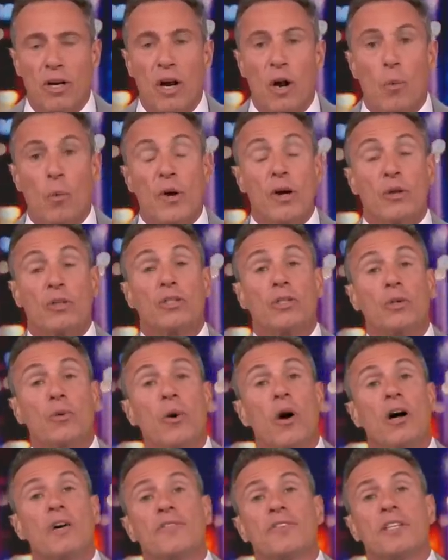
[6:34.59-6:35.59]
We are too
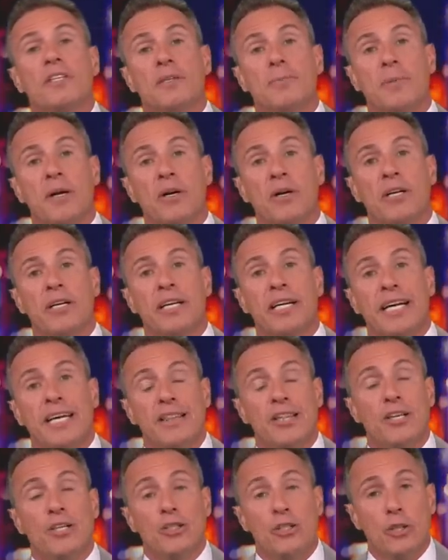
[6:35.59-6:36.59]
often in America in
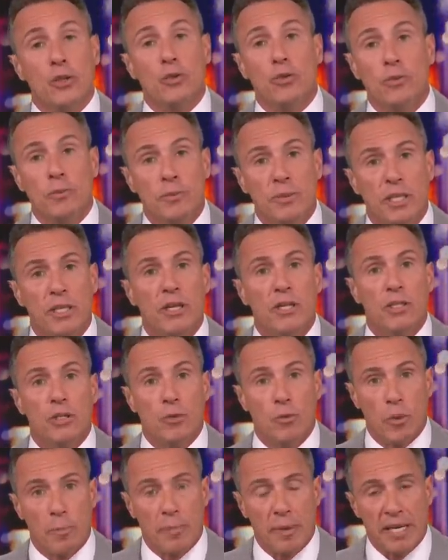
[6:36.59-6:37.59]
the doomed to
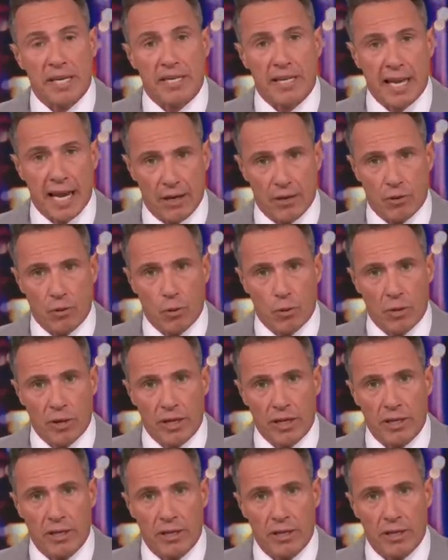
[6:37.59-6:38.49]
repeat category.